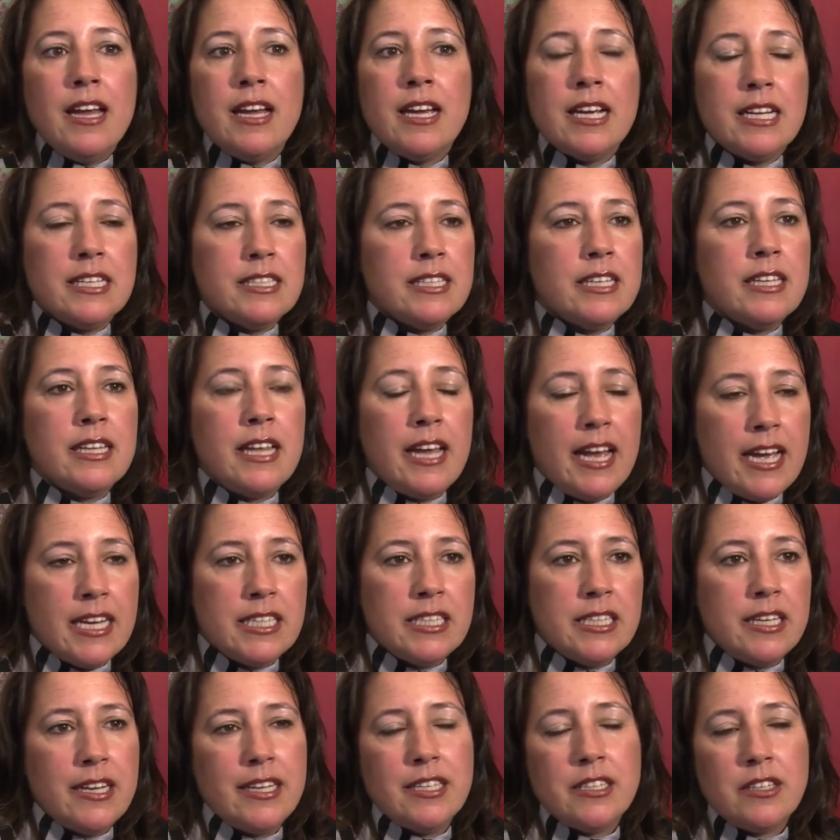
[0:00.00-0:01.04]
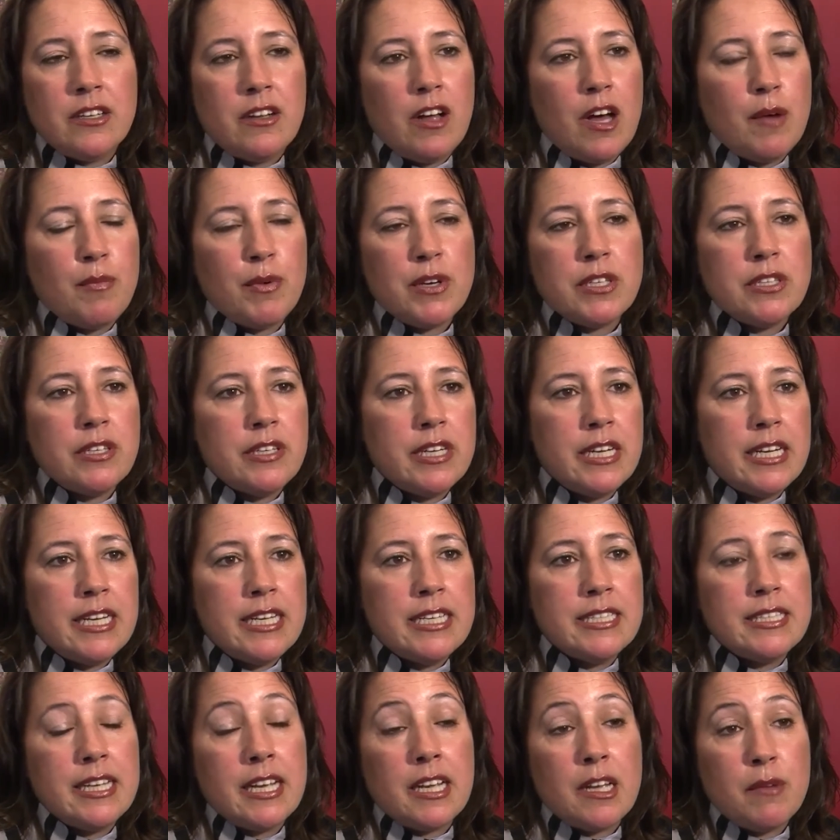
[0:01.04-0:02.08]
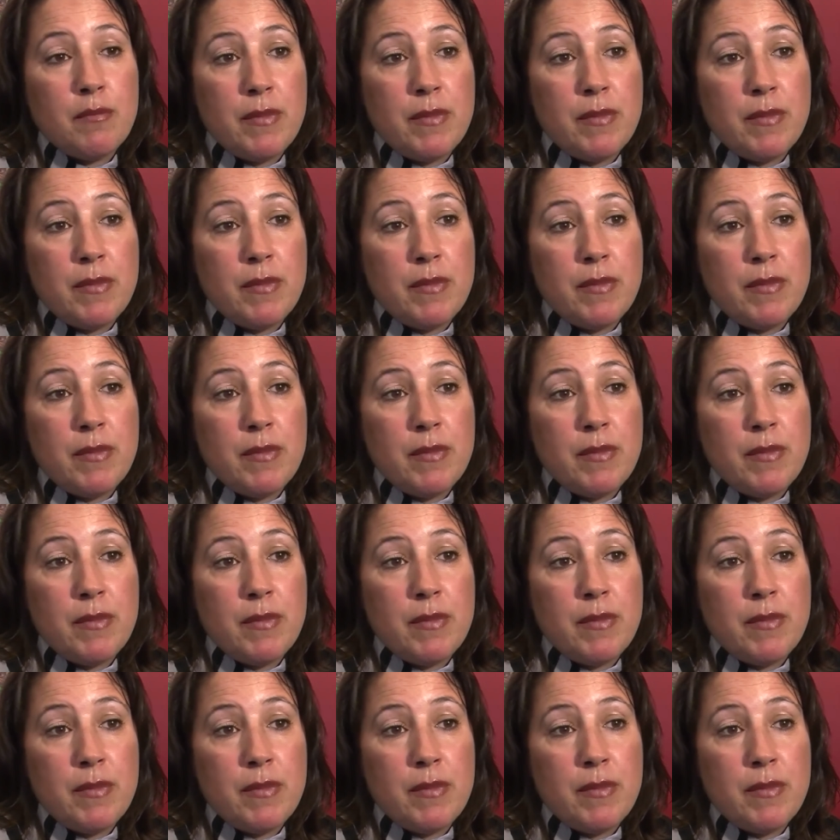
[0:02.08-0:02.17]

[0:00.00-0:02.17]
into the educational opportunities that